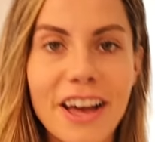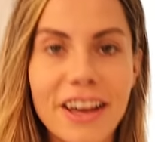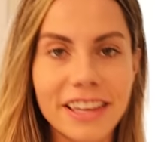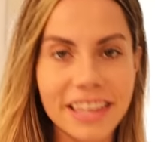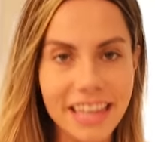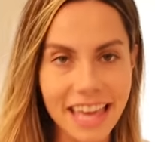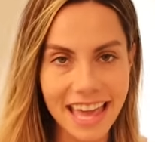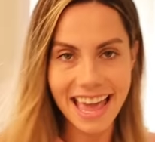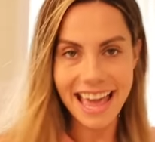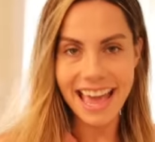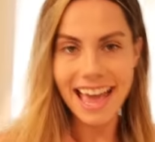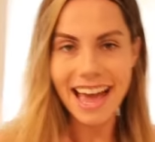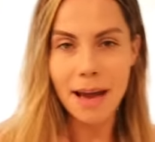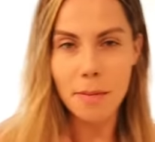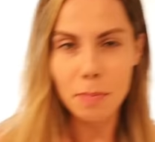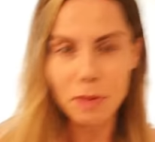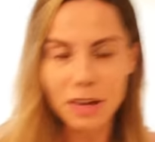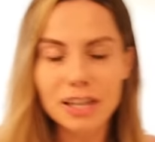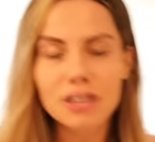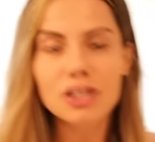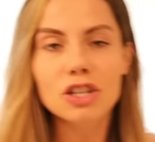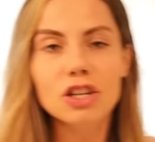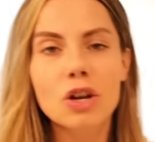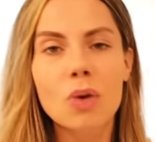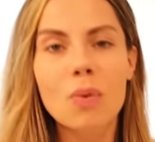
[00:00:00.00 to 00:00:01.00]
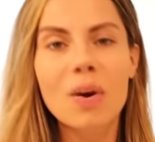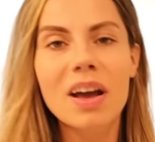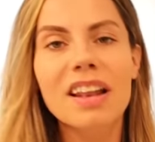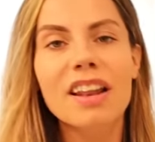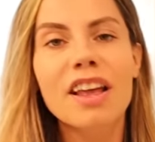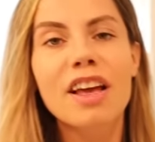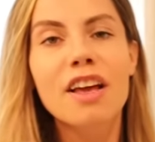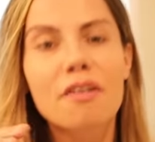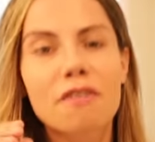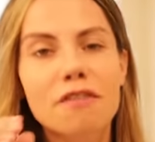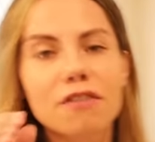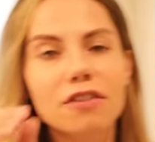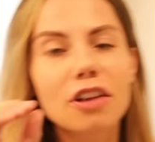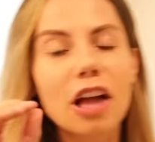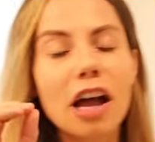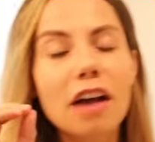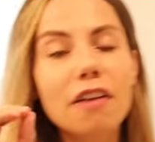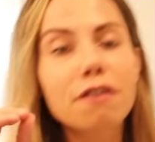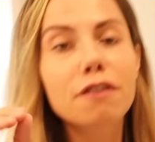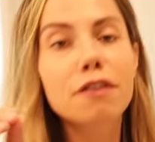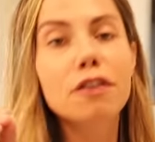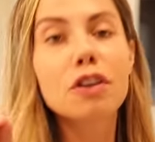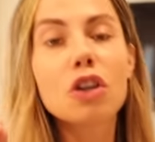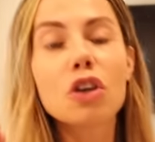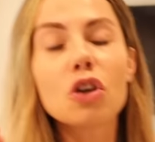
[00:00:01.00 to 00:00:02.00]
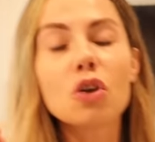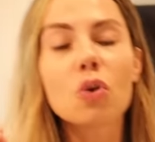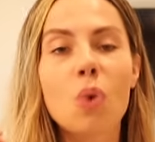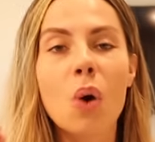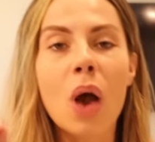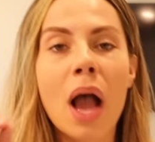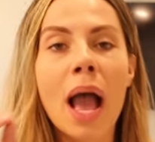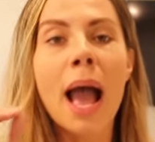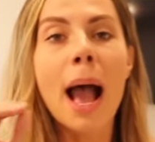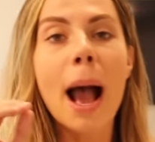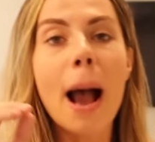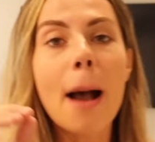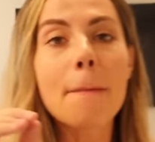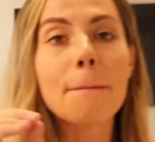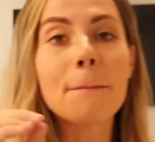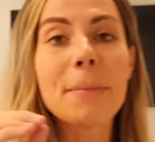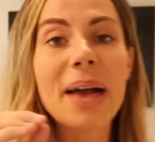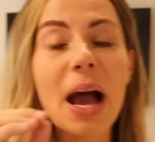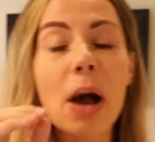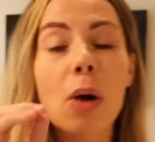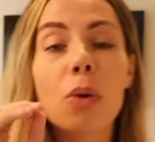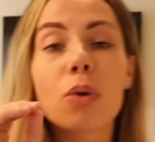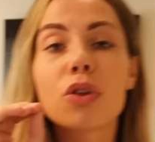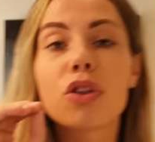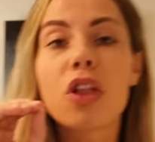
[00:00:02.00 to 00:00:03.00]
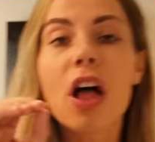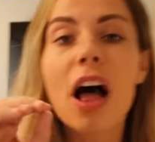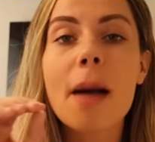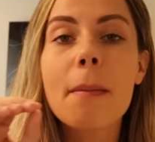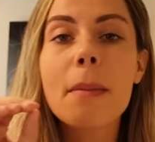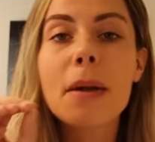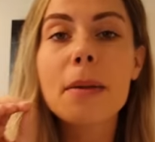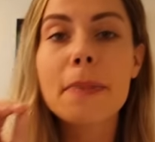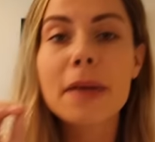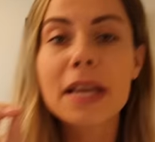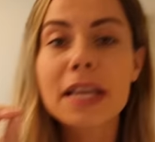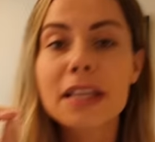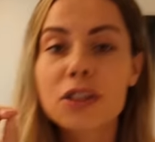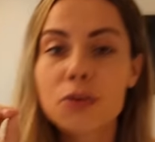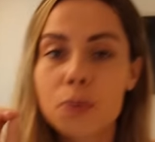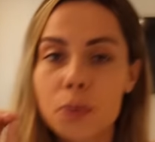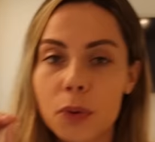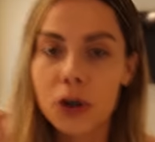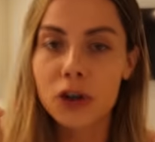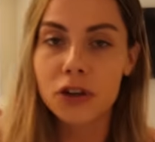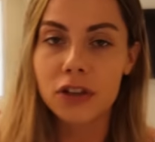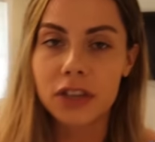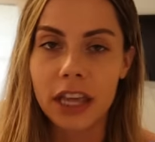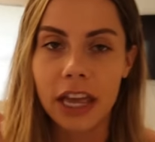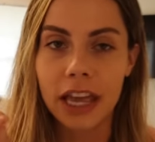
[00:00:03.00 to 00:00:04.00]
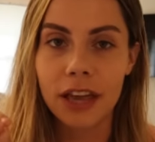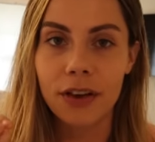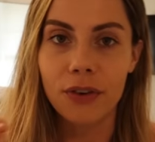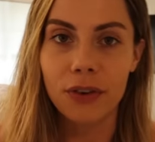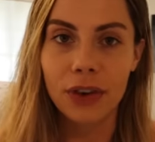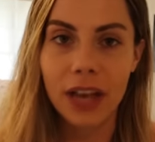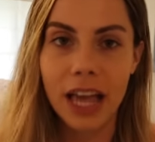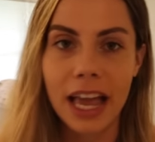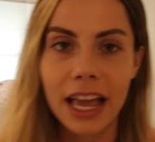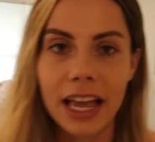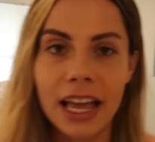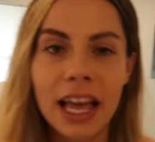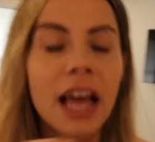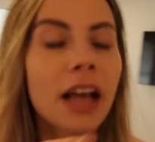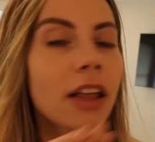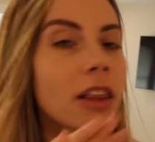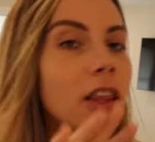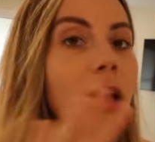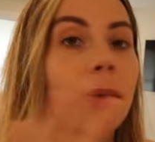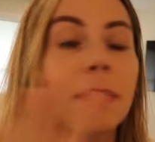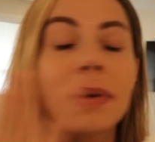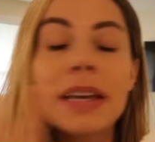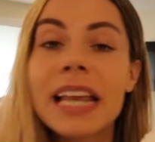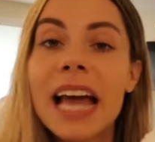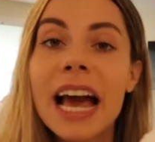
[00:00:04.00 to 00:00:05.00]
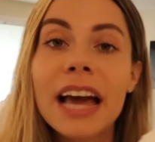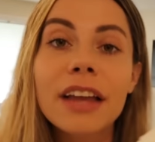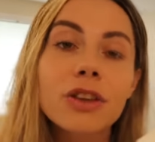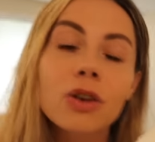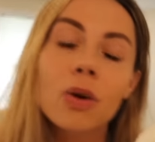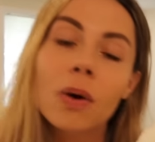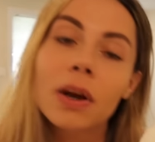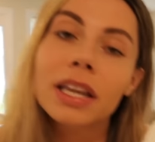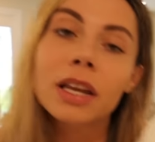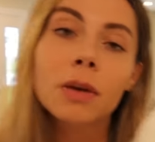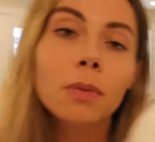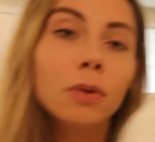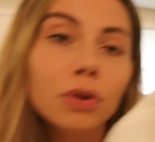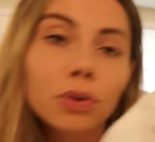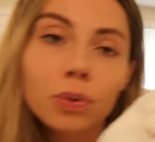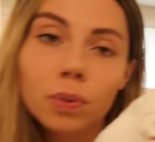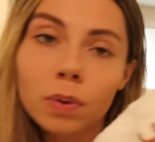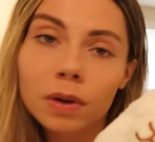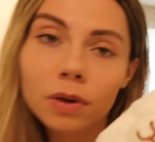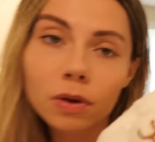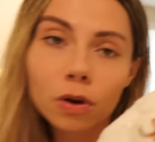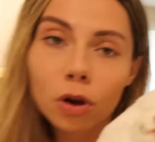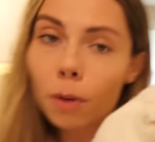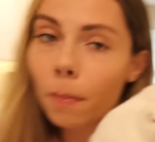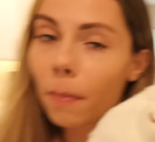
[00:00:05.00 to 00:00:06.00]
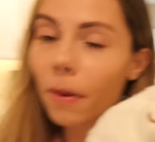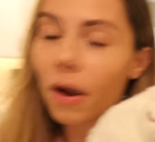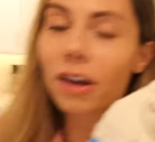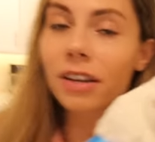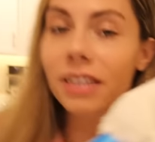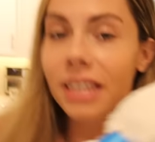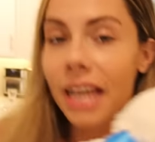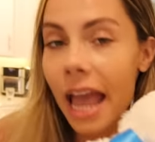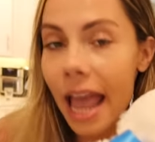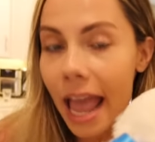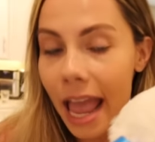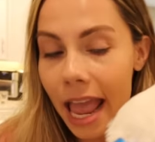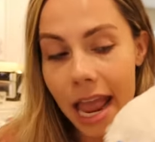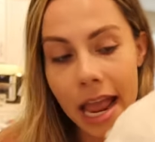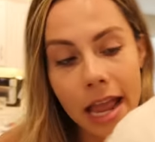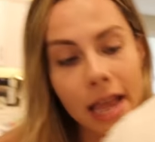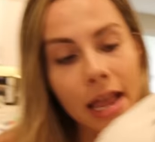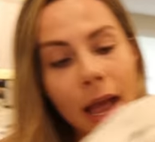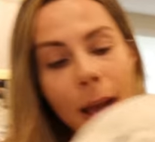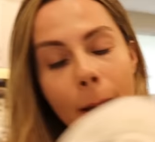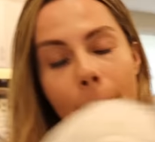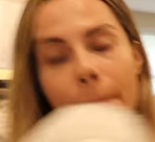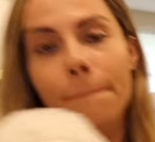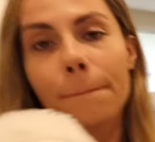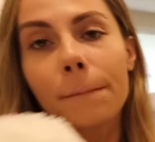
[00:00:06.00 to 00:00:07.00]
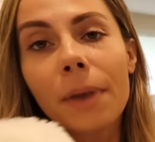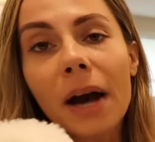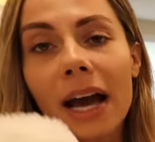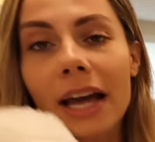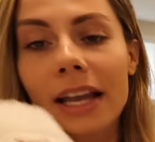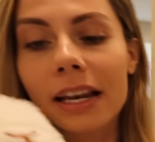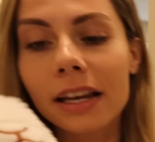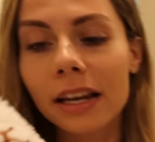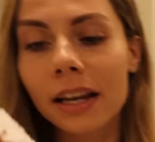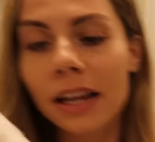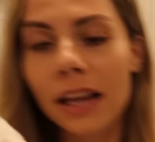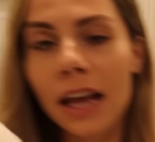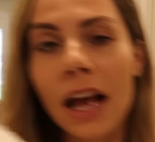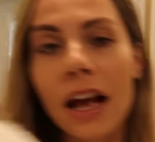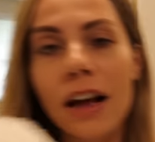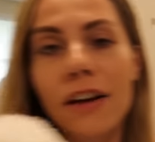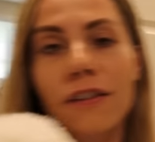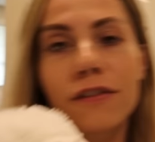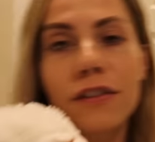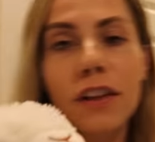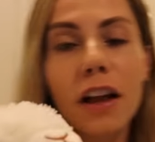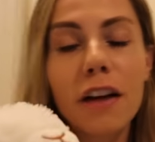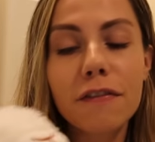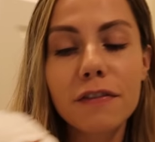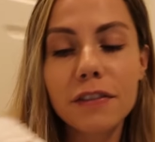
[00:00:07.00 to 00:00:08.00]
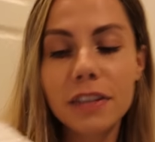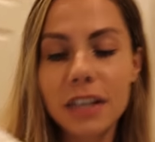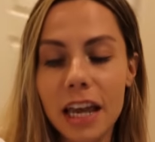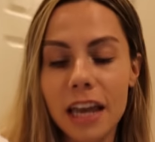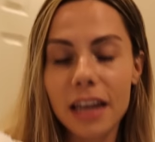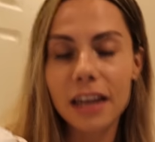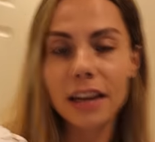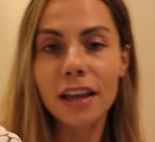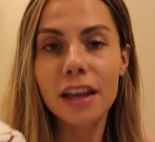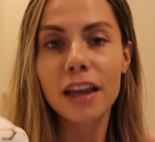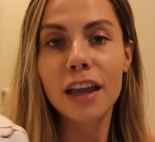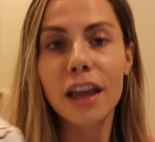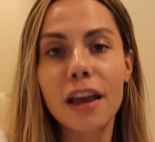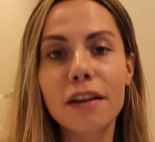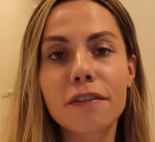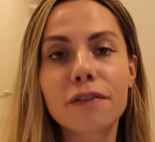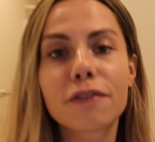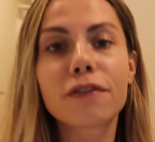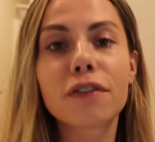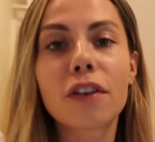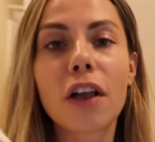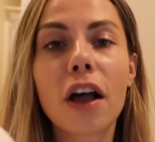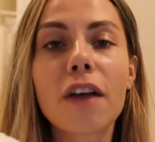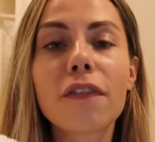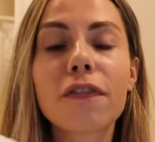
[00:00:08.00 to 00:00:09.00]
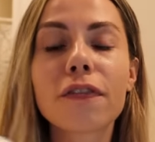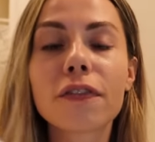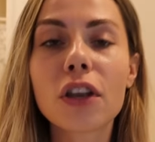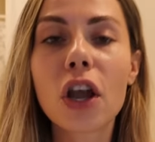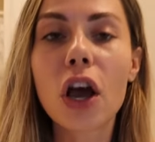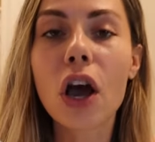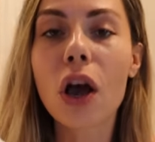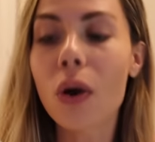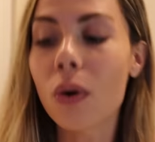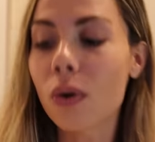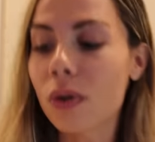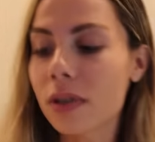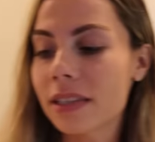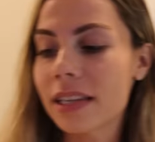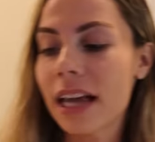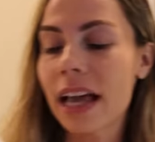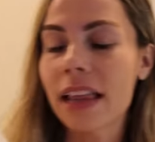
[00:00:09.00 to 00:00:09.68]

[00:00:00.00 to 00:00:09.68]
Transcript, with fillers: Yeah, because you know what? Fluff knew about Llamabean's birthday, okay? Llamabean had no idea we were throwing her a party, but Fluff did, and Fluff knows